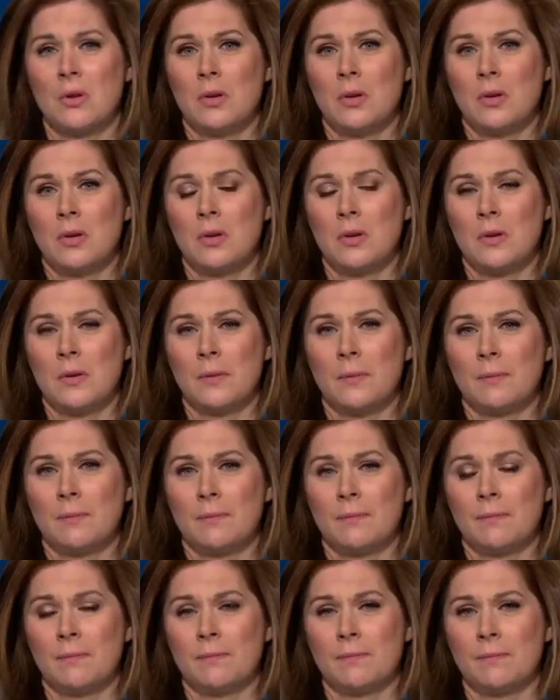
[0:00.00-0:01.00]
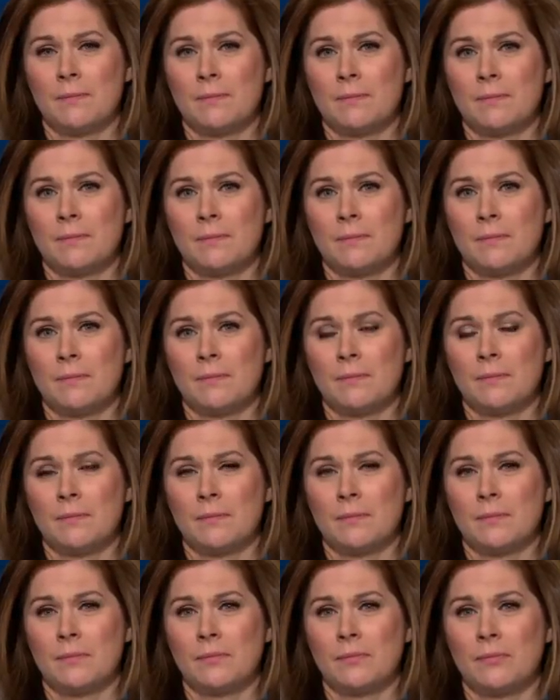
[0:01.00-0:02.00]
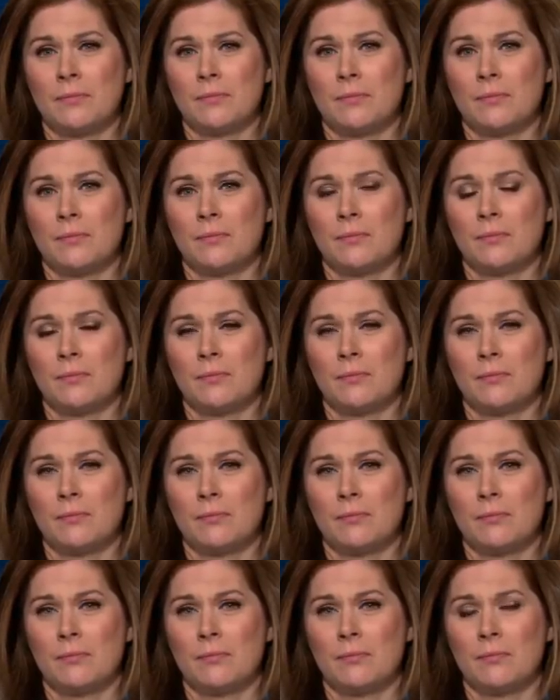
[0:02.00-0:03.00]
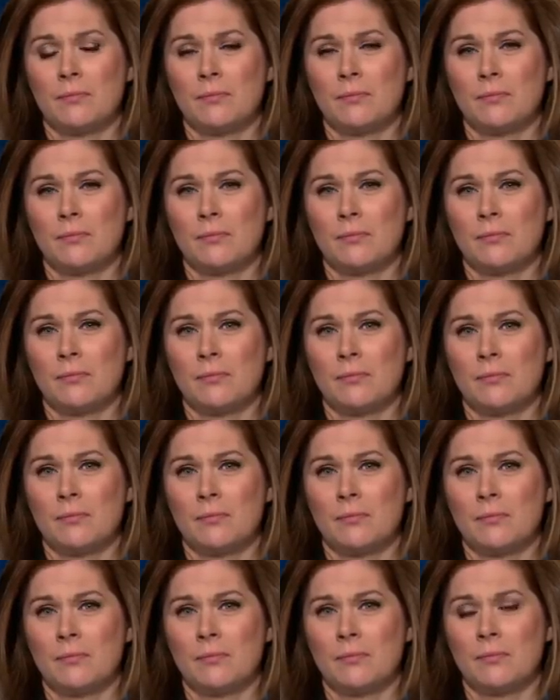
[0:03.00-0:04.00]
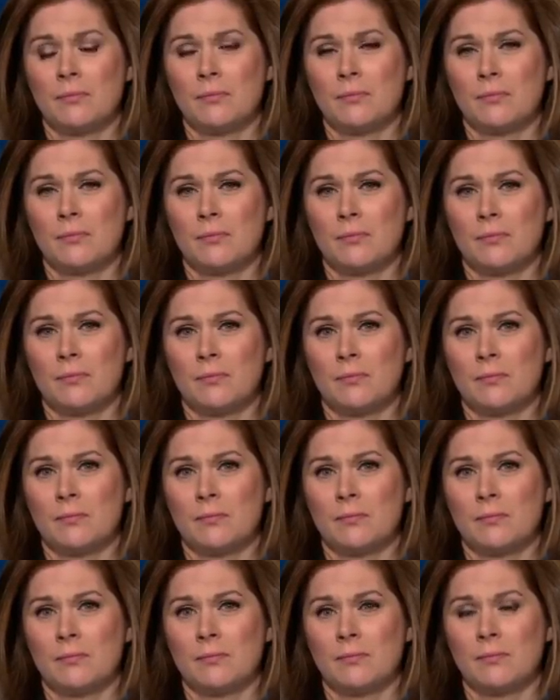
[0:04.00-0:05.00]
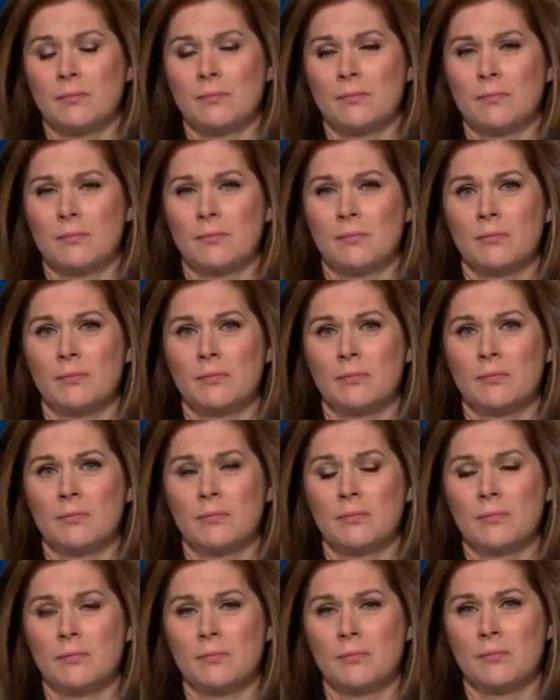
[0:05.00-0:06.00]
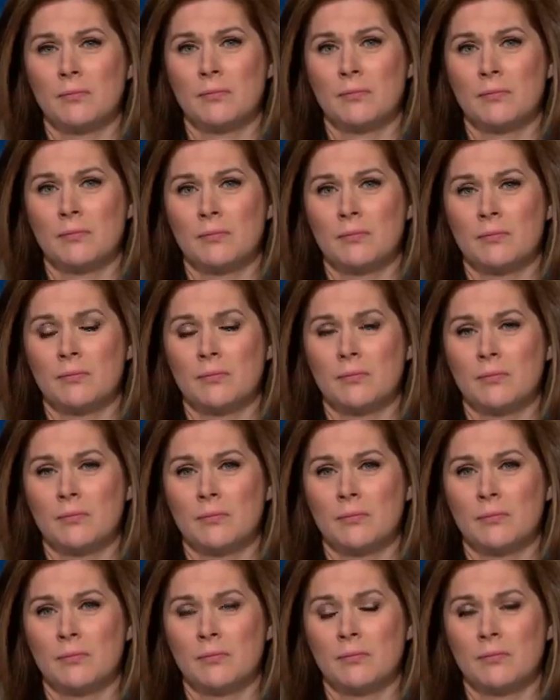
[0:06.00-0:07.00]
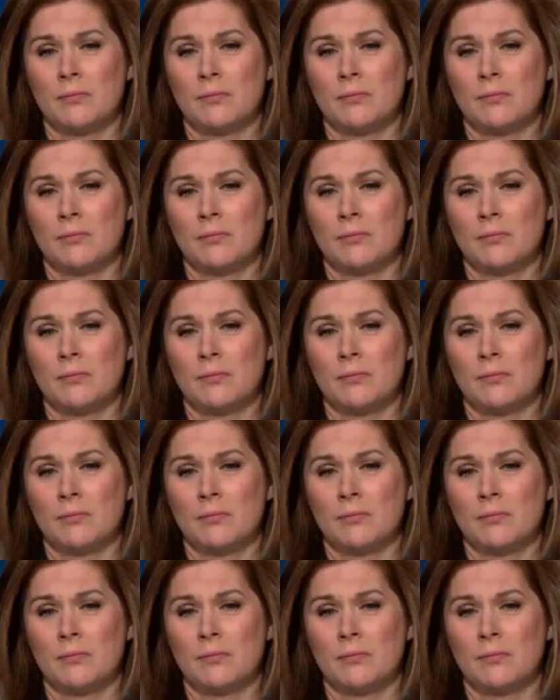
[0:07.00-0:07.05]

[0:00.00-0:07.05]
(not speaking)